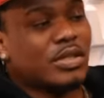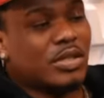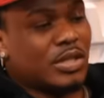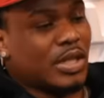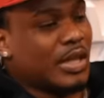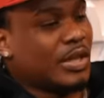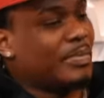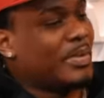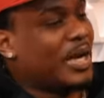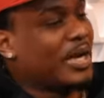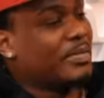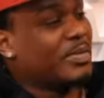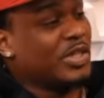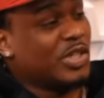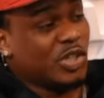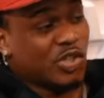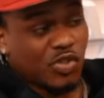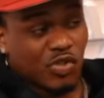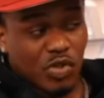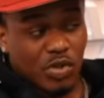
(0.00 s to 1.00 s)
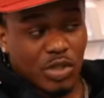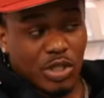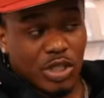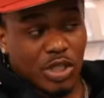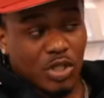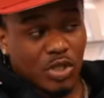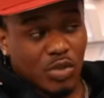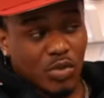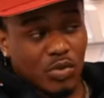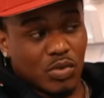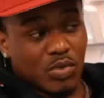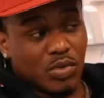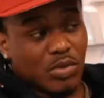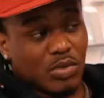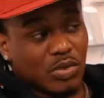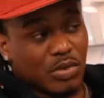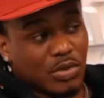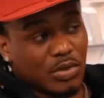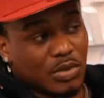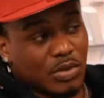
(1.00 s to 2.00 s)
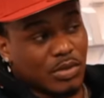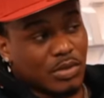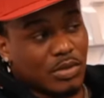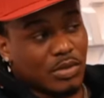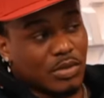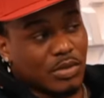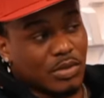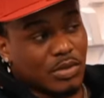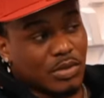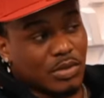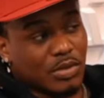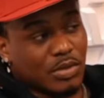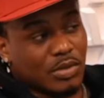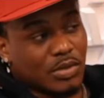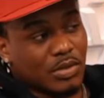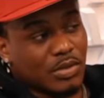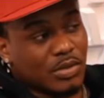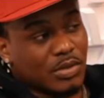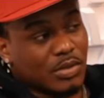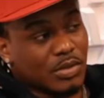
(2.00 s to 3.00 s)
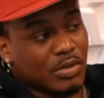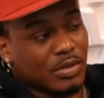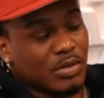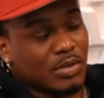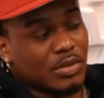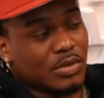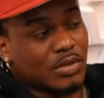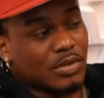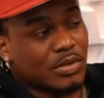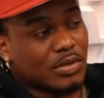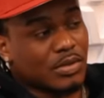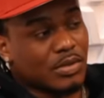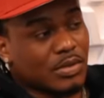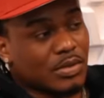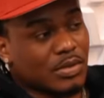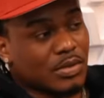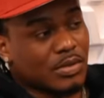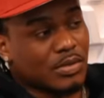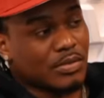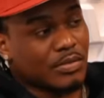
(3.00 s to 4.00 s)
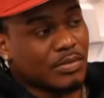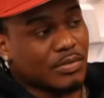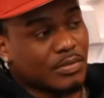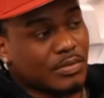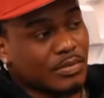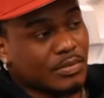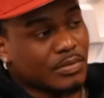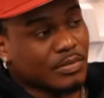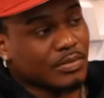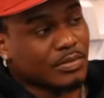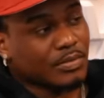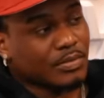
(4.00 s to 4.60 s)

They might be trolling I you. I swear to God, if niggas ain't never do it, I, I,